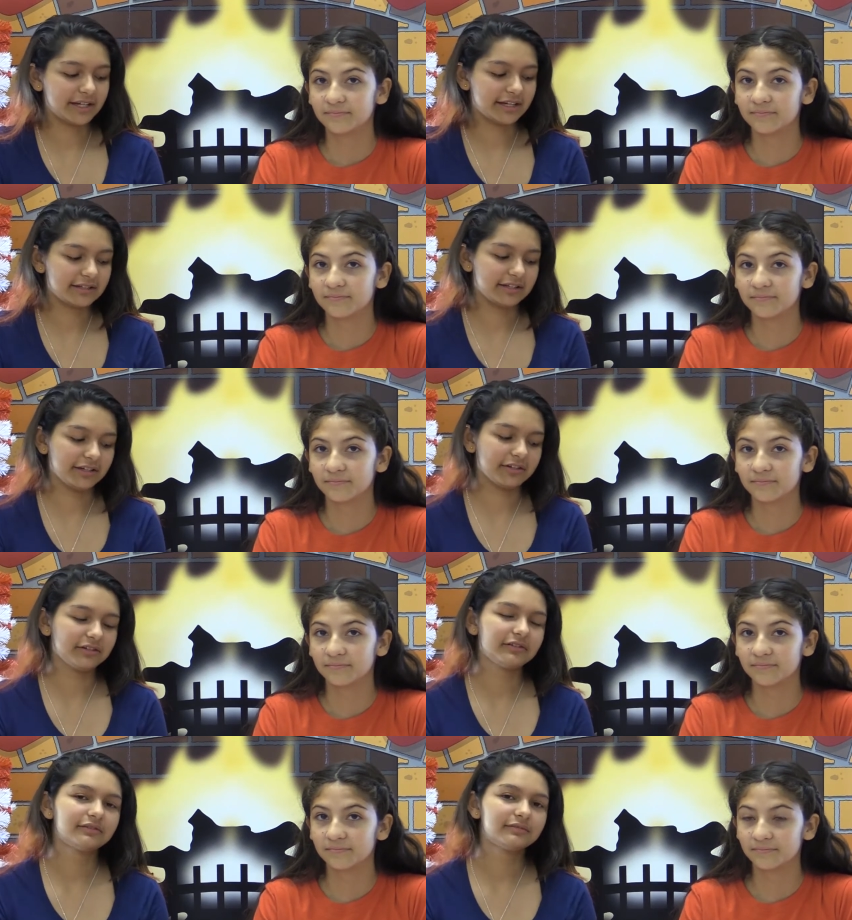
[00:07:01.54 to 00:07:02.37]

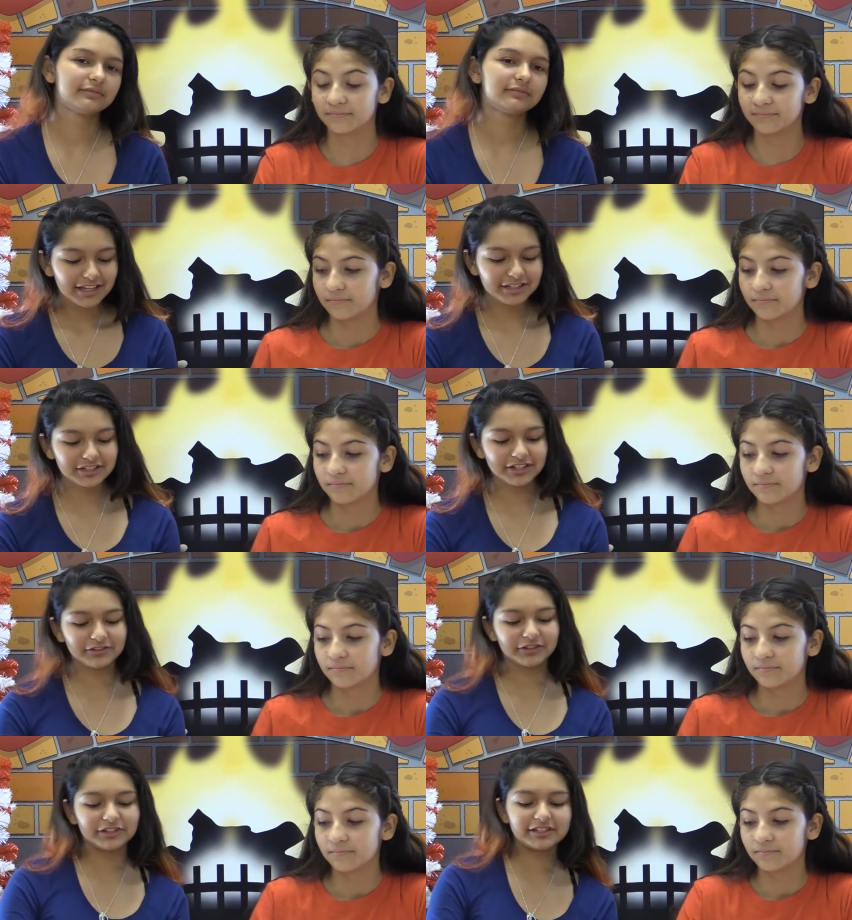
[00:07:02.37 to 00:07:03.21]
Speaker 1: Gastinger.
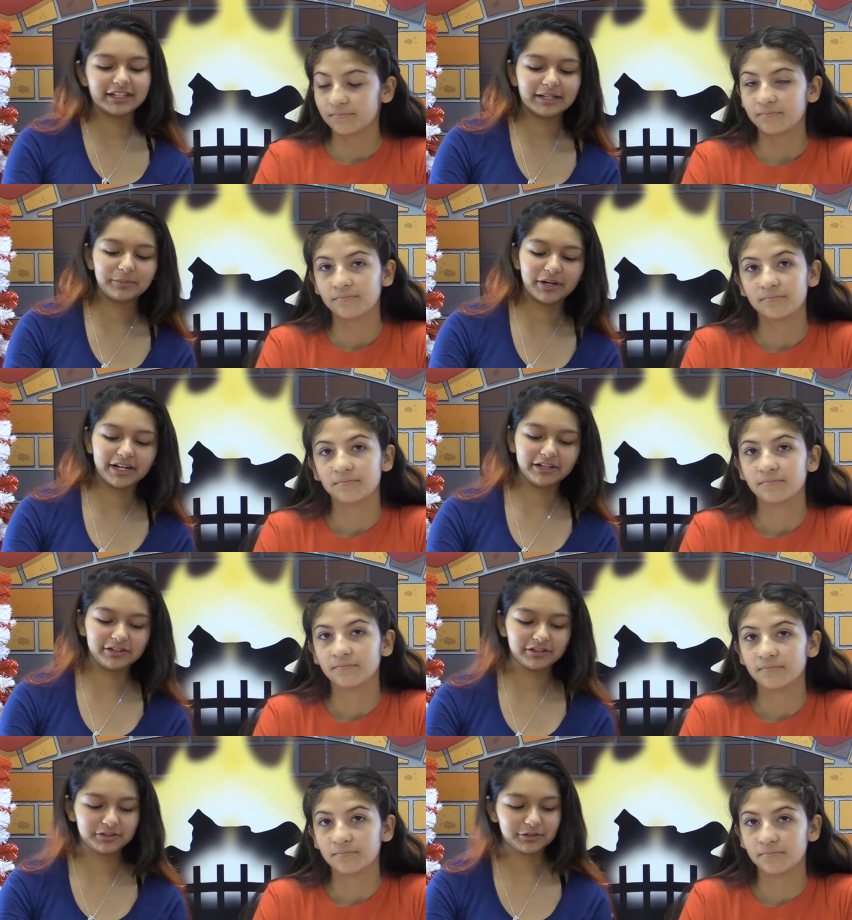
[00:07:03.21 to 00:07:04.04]
Generals, take pride
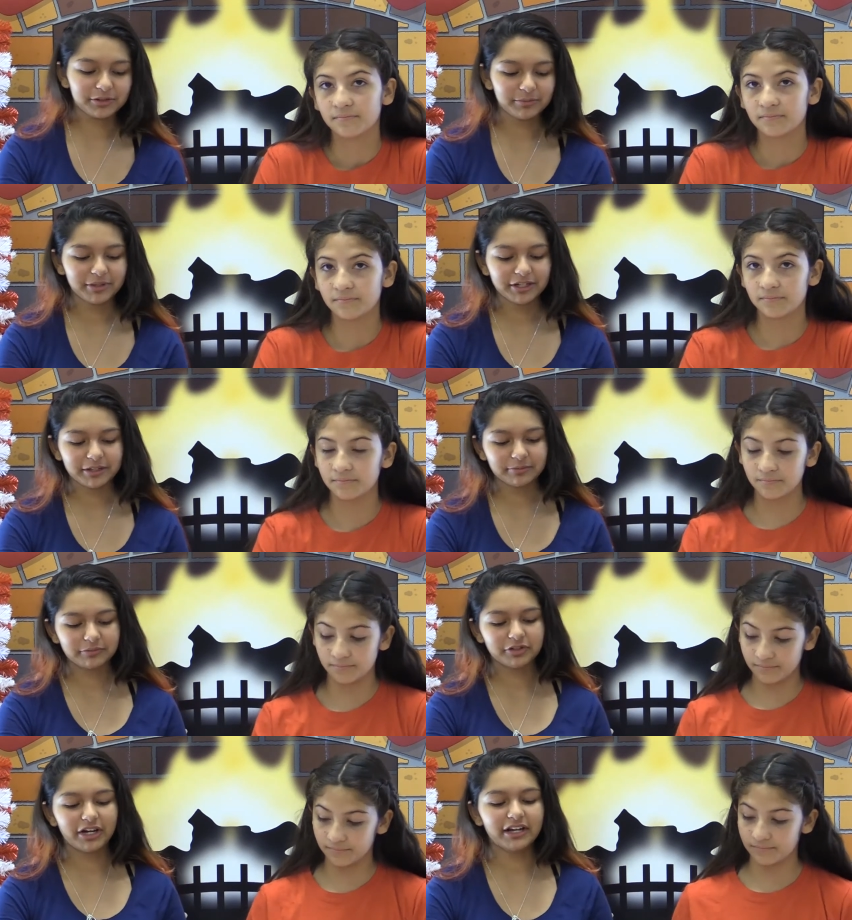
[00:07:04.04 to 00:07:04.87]
in your school and pick up
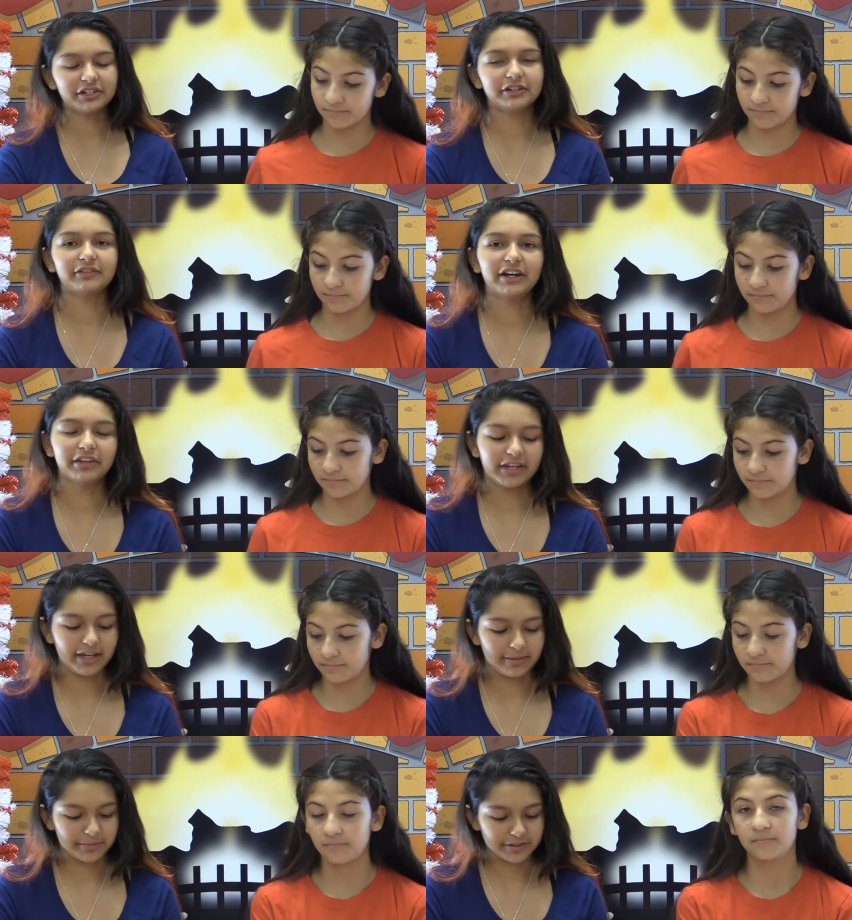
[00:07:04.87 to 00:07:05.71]
trash around the
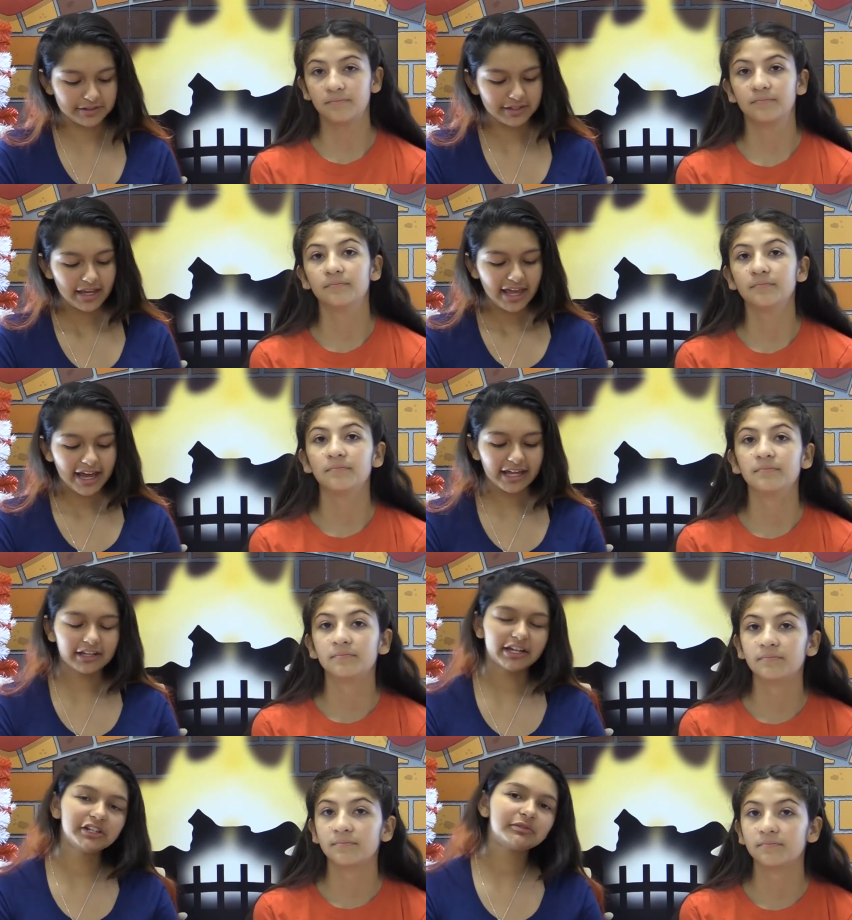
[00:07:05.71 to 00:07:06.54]
campus.
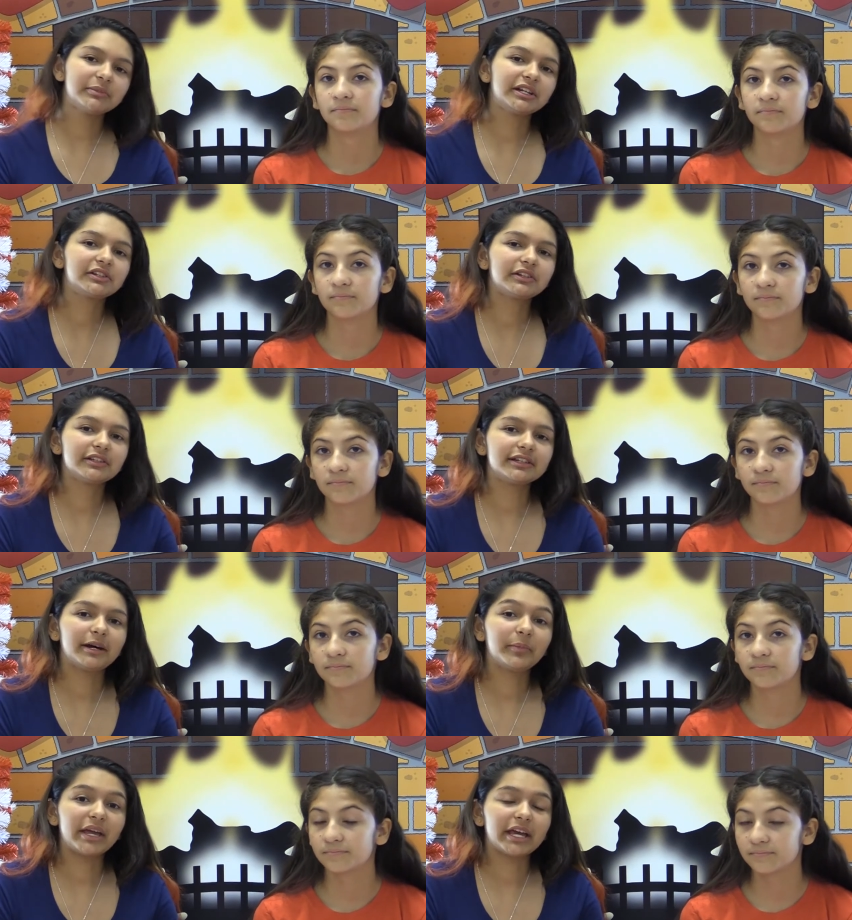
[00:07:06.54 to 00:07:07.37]
At lunch, make sure the
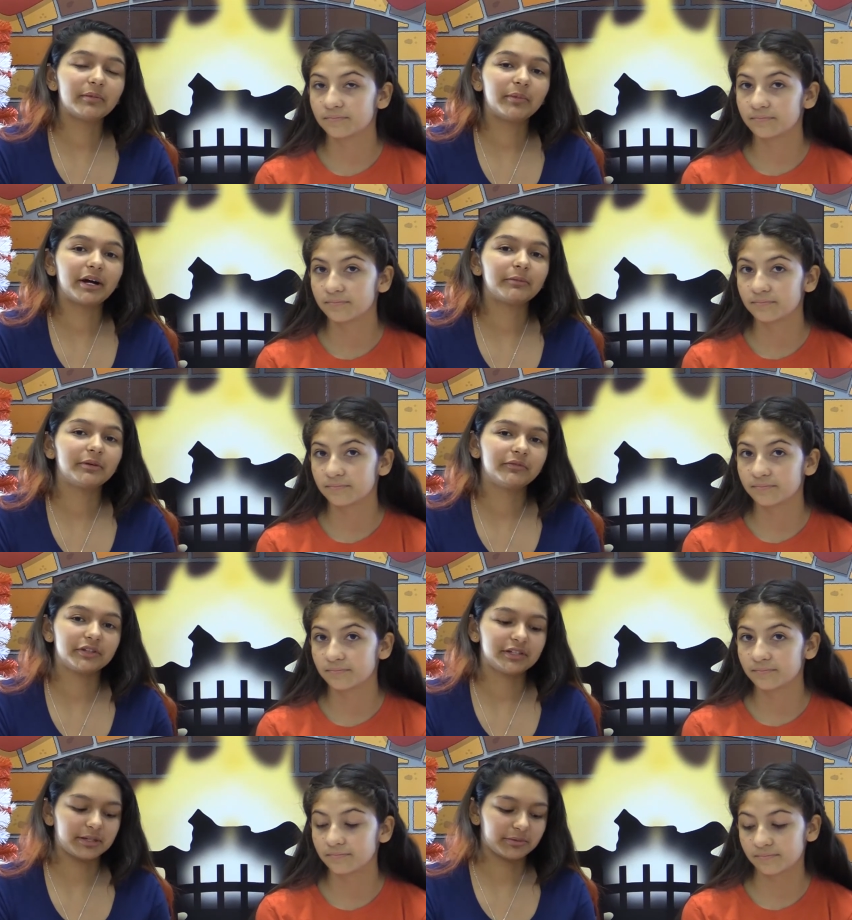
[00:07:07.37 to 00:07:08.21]
top and bottom of
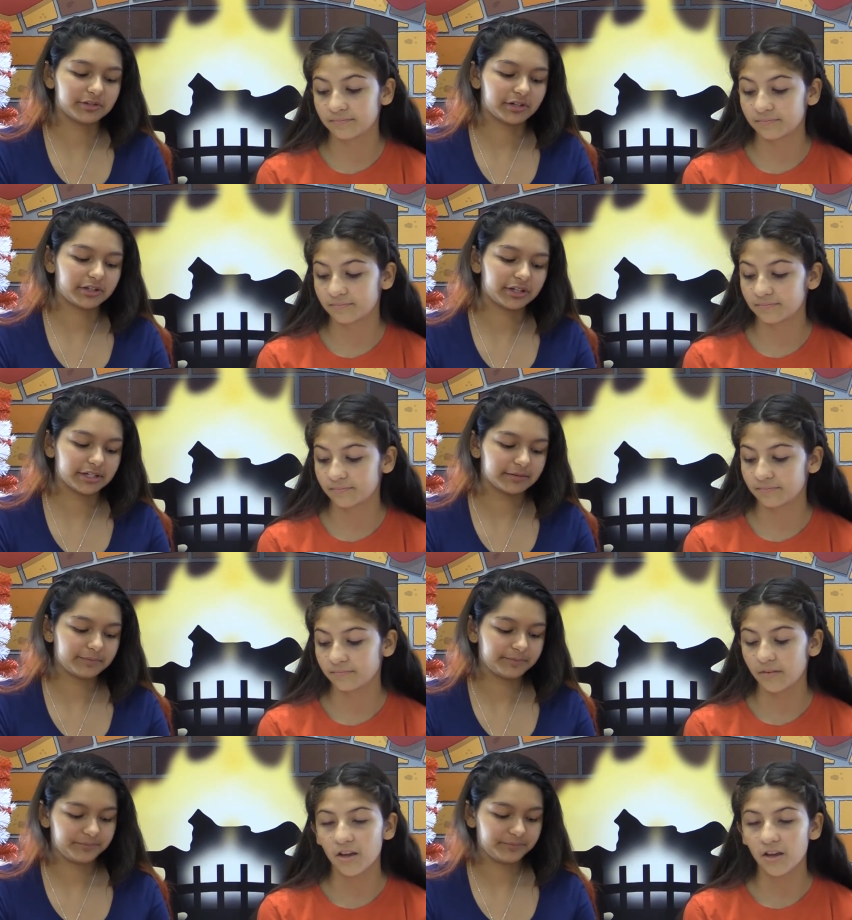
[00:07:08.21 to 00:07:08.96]
your tables are clean.